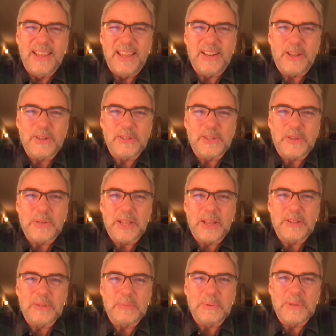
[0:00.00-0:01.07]
And I'll just go
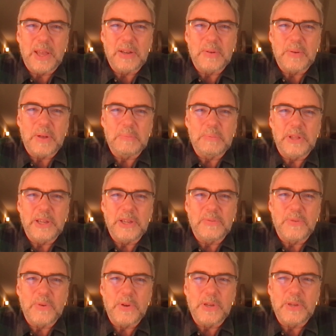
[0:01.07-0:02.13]
down to the piano, I'll play it
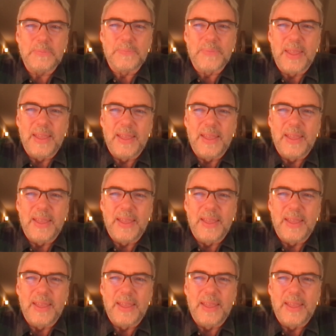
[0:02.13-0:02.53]
for you.